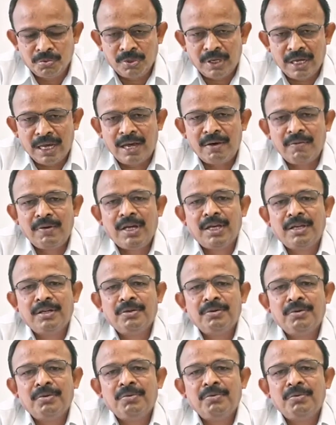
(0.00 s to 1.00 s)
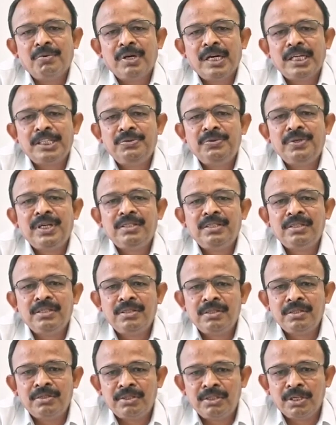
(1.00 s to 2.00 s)
have a H V A C
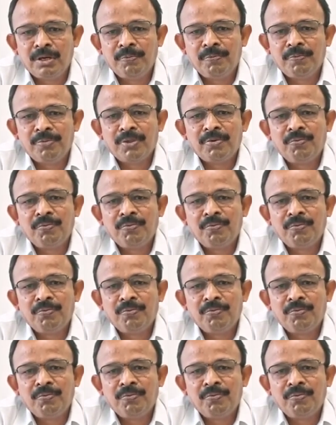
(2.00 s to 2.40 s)
system